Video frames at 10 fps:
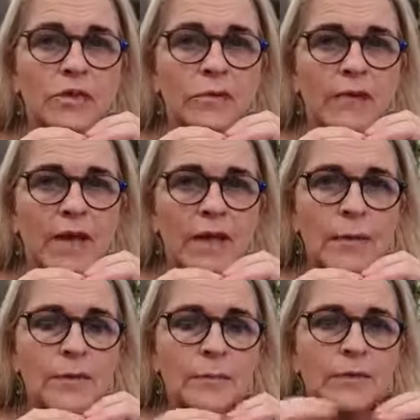
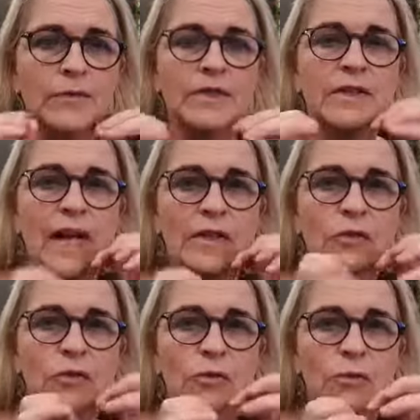developed, but we
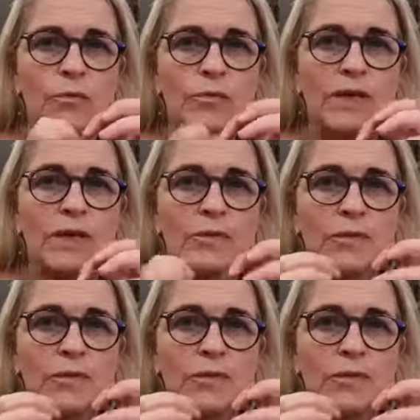started to feel